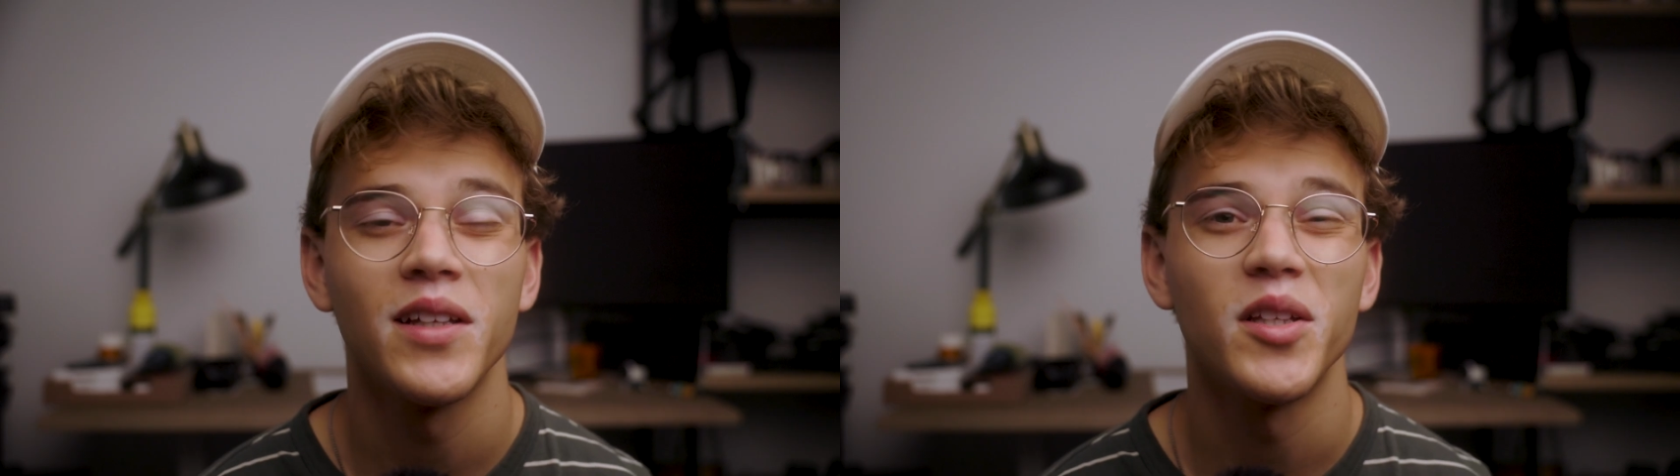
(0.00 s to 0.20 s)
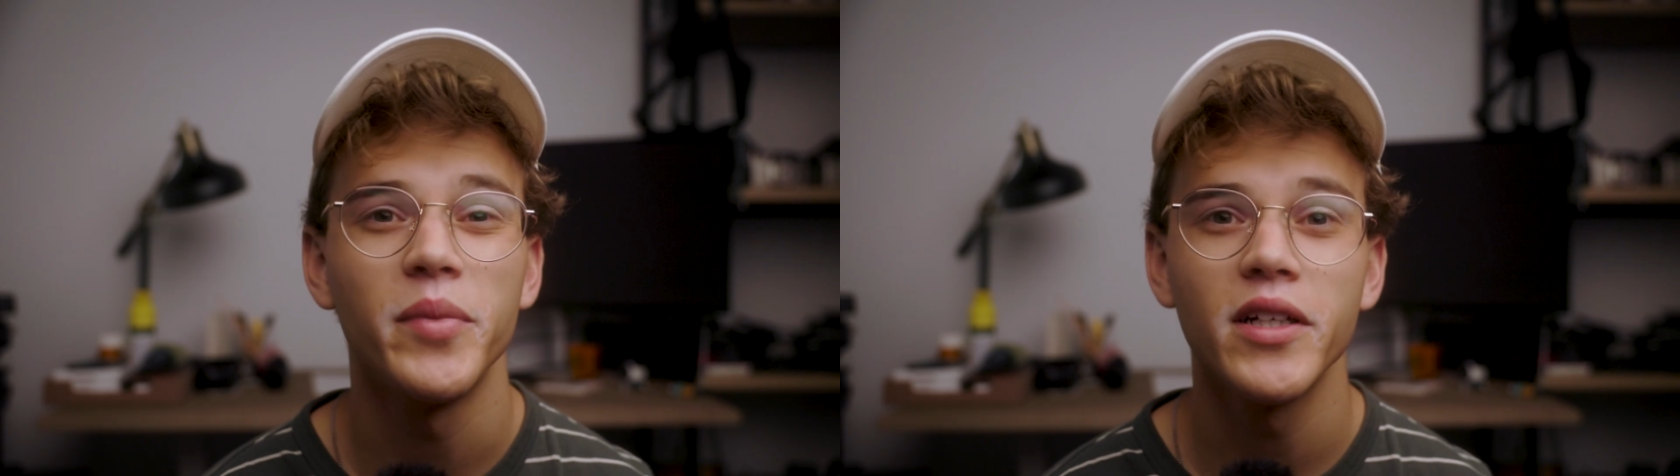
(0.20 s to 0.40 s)

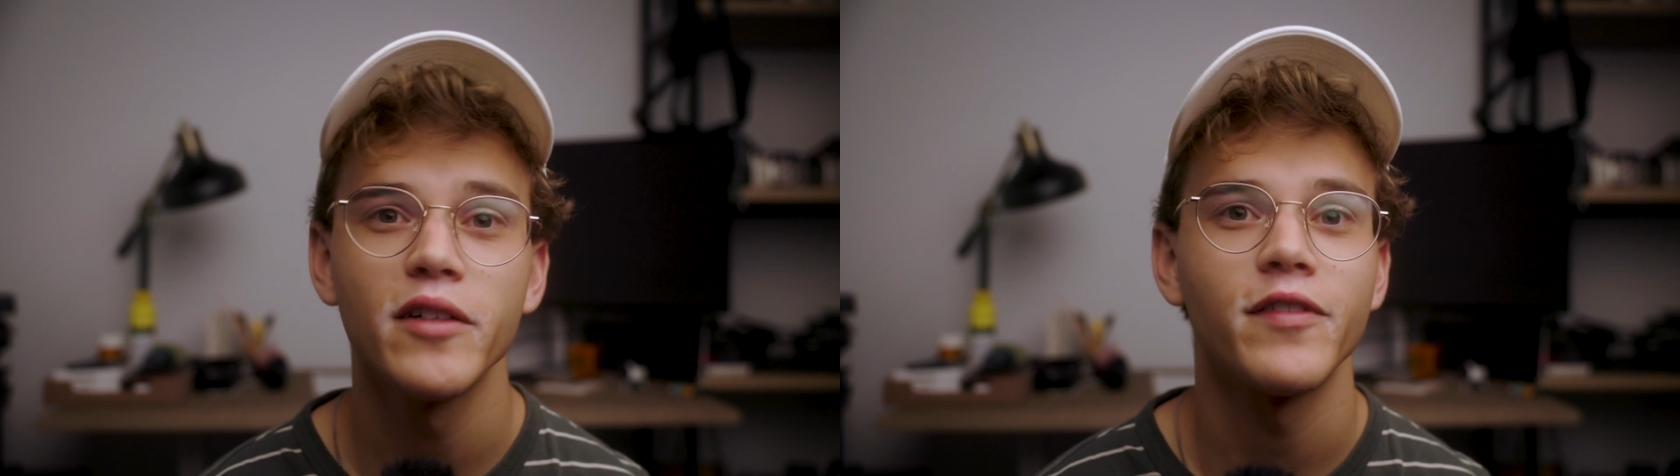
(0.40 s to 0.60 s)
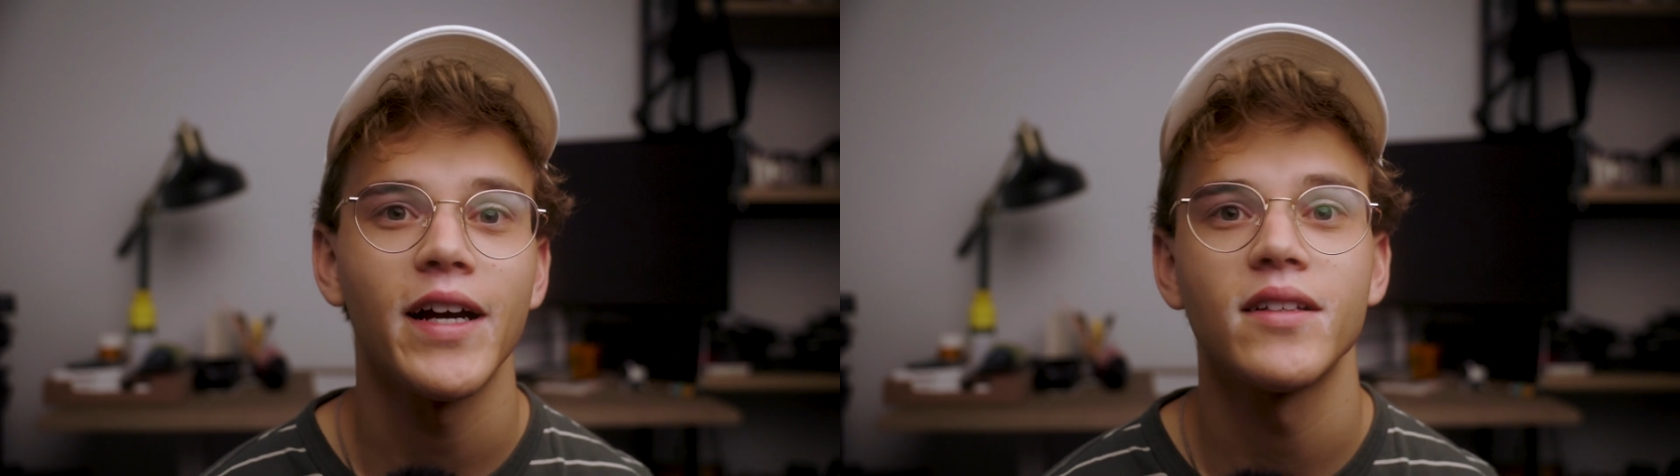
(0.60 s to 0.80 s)
The bigger
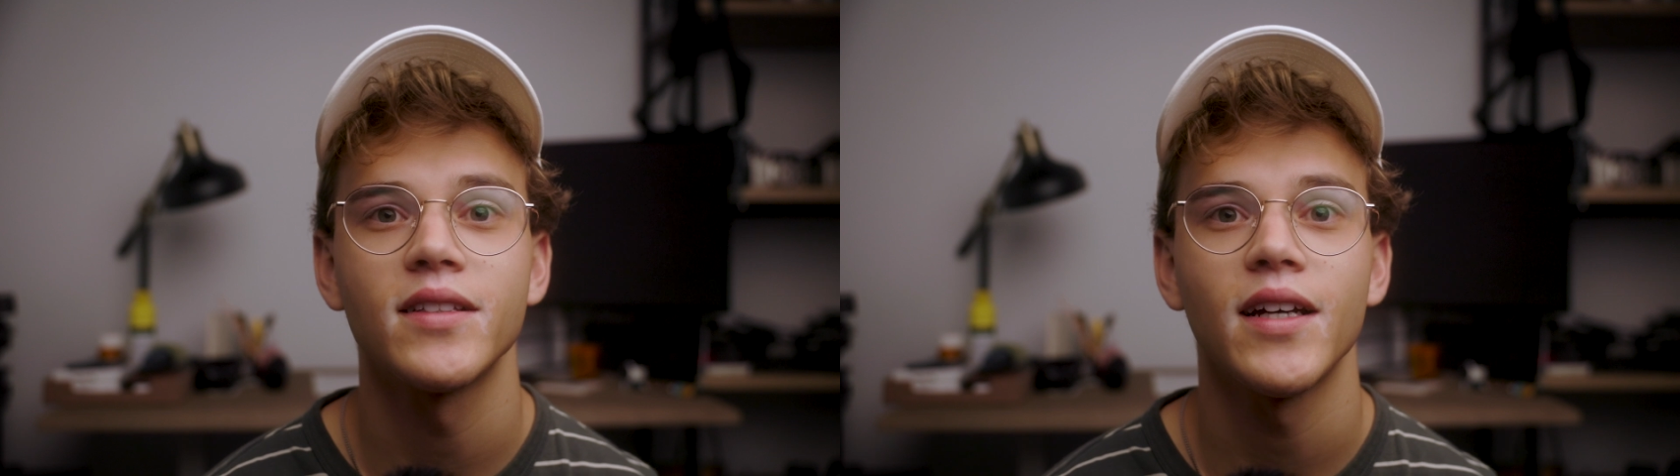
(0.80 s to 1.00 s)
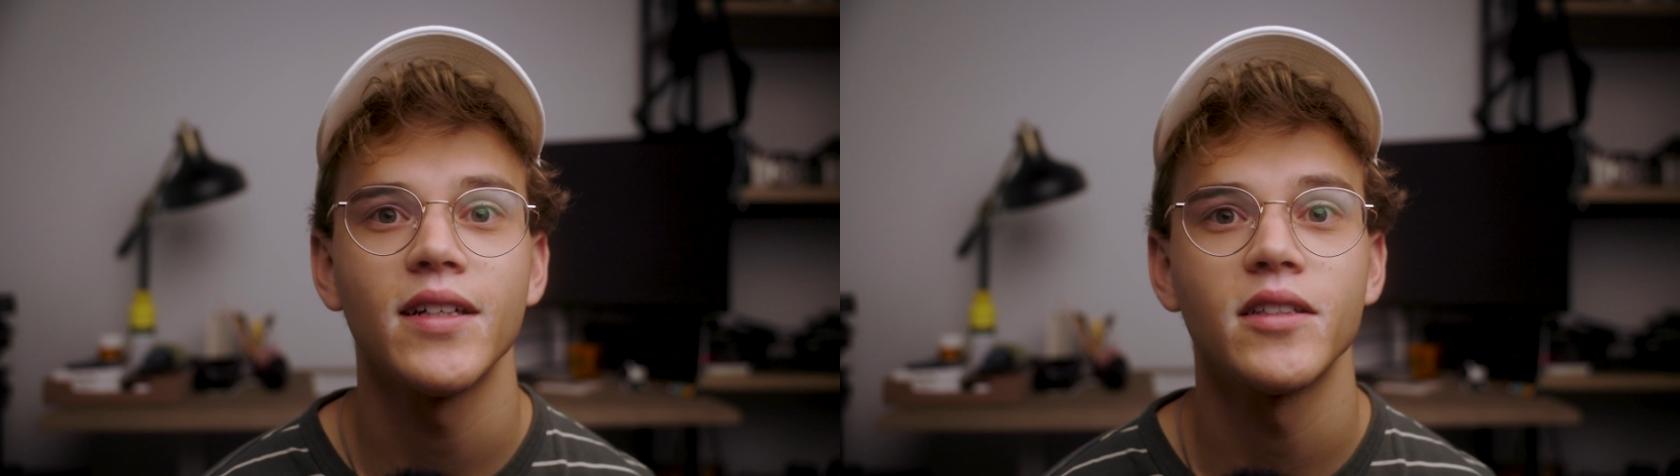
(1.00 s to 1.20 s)
file
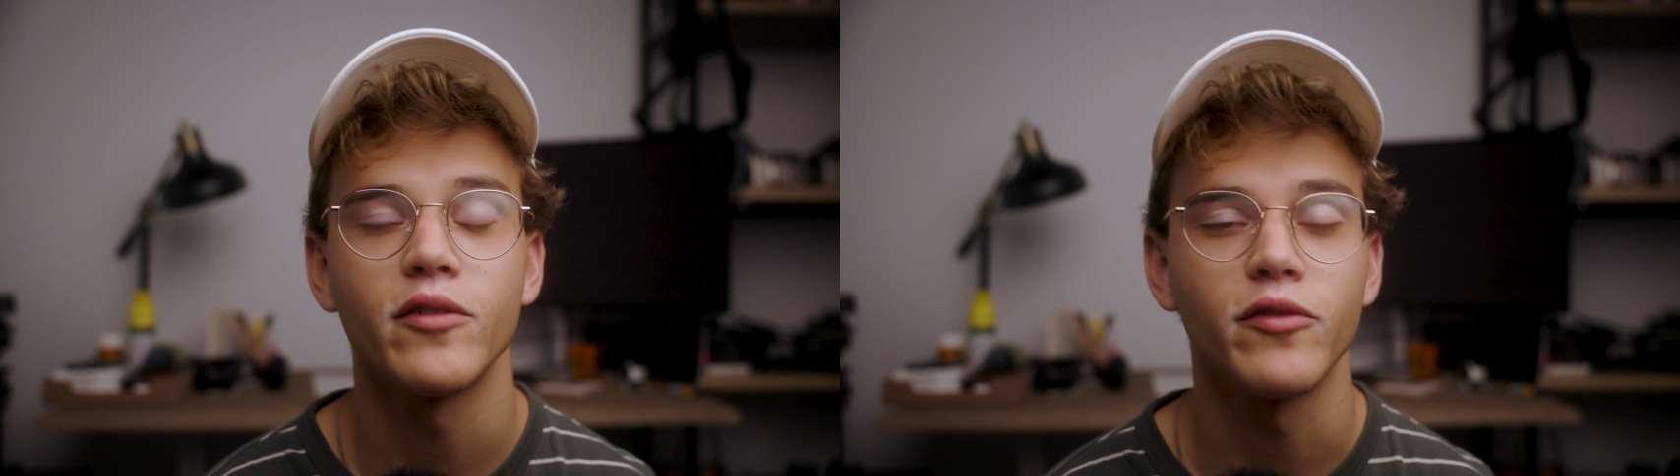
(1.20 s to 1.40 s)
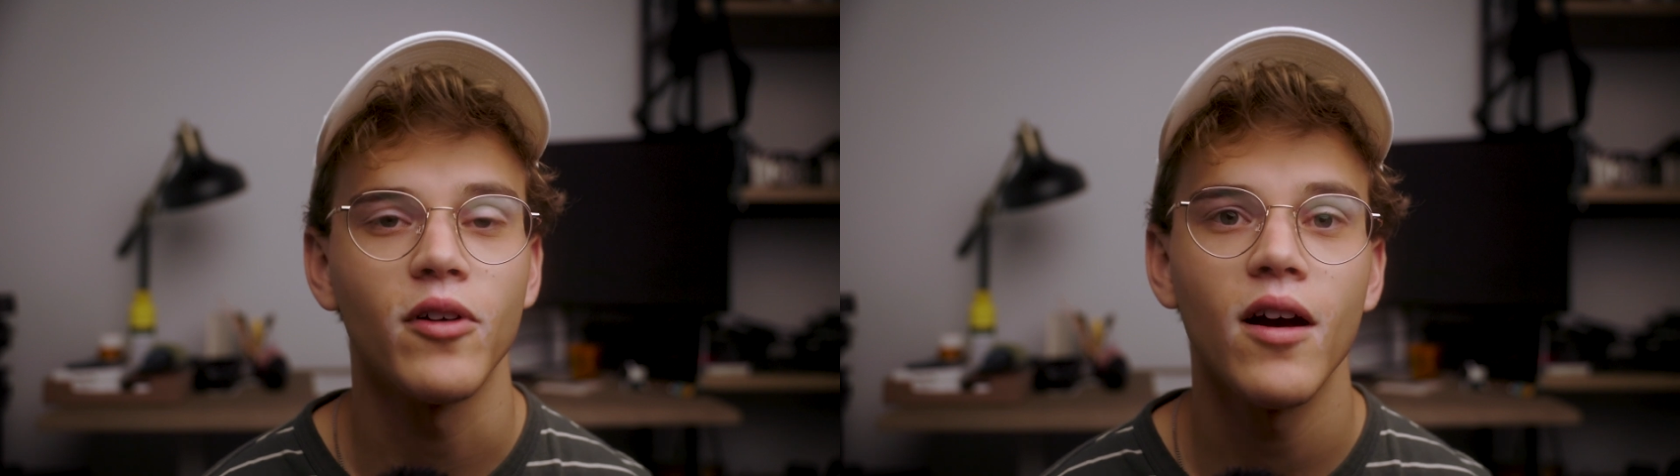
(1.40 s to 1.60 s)
size
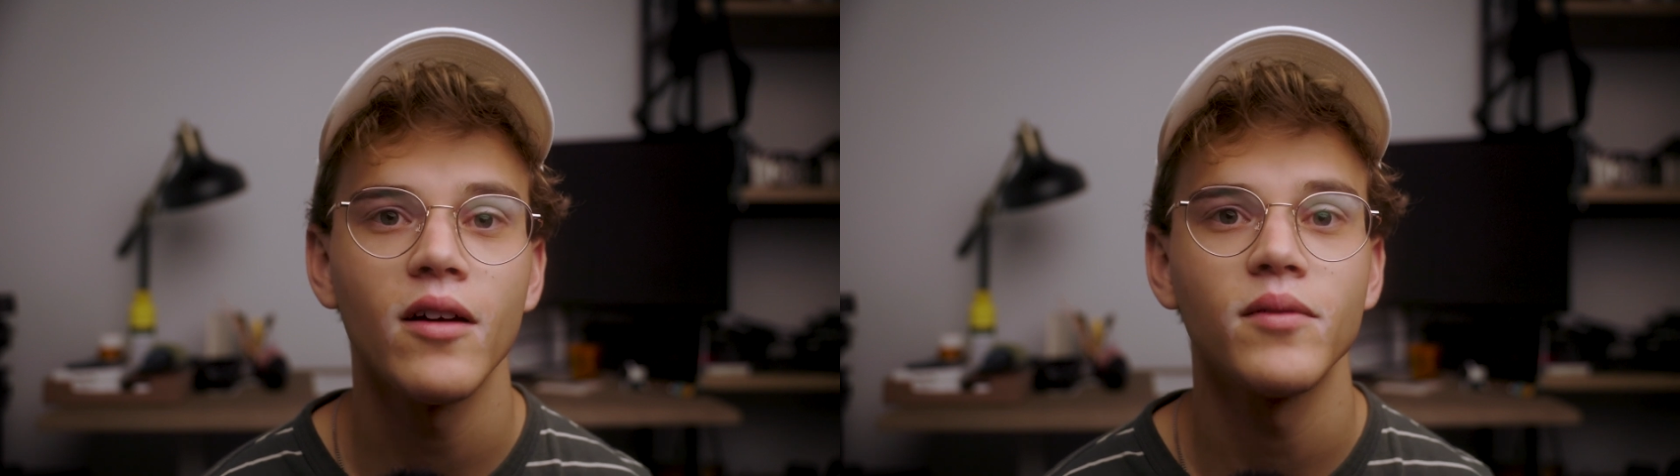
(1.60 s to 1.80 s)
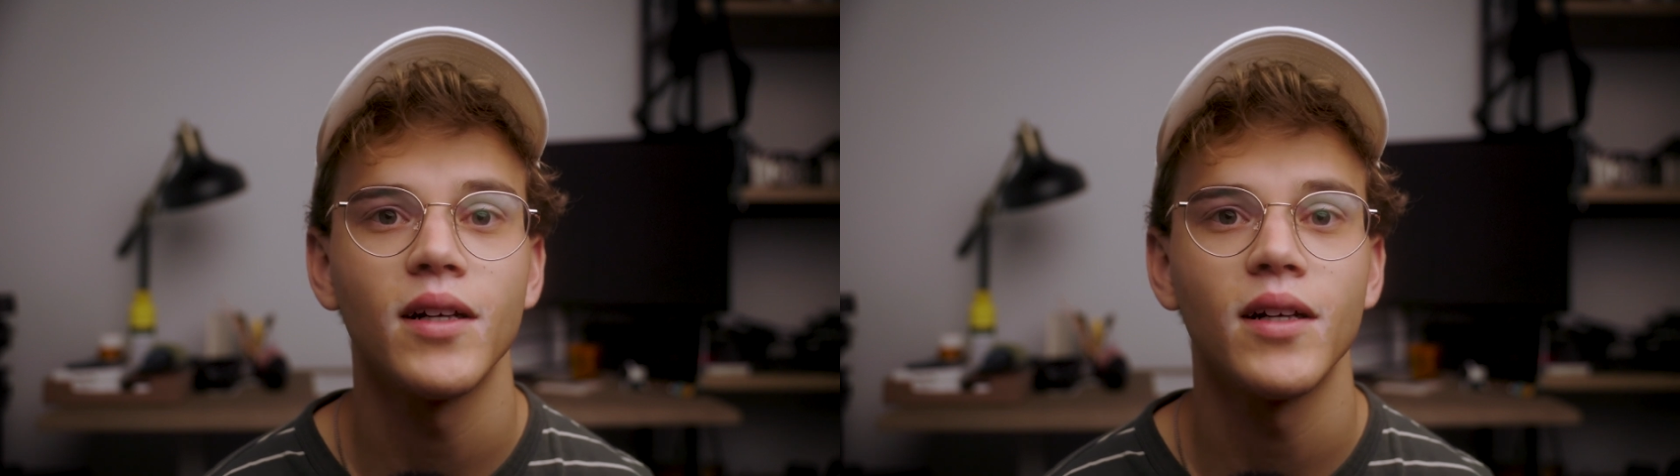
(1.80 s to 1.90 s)
of RAW